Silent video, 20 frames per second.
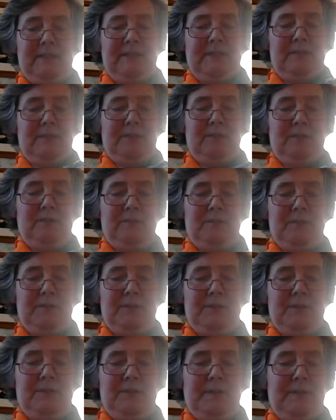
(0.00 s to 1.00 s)
and
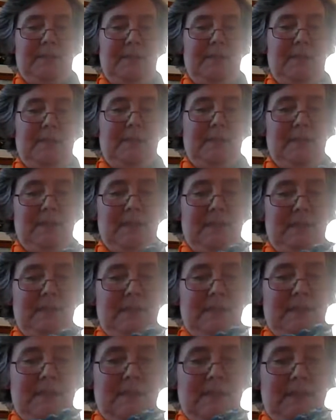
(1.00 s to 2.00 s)
loops,
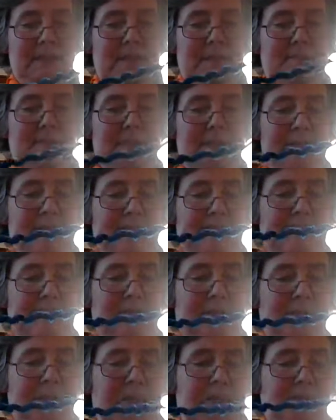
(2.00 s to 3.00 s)
comes
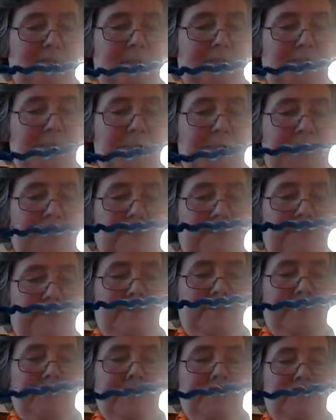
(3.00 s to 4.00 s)
down and loops.
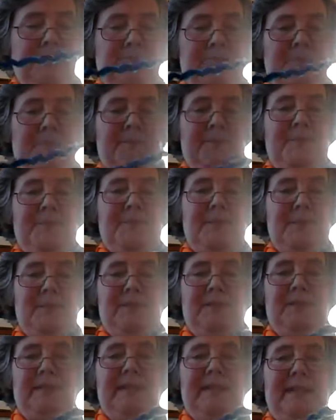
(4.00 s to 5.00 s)
So
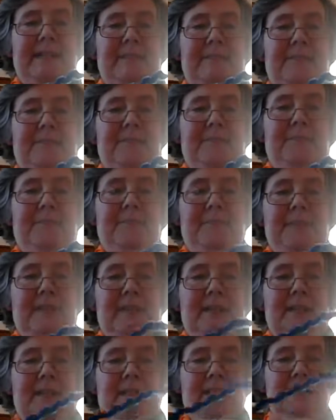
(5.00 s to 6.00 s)
you get
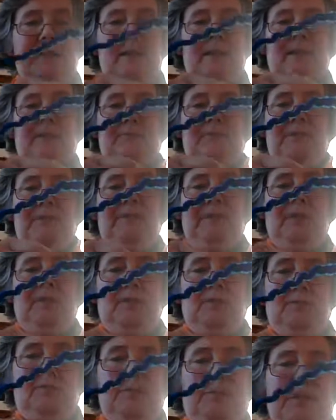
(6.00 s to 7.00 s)
a very
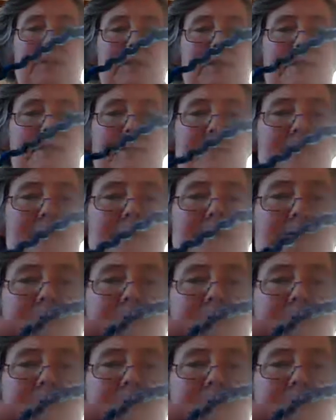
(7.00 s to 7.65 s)
obvious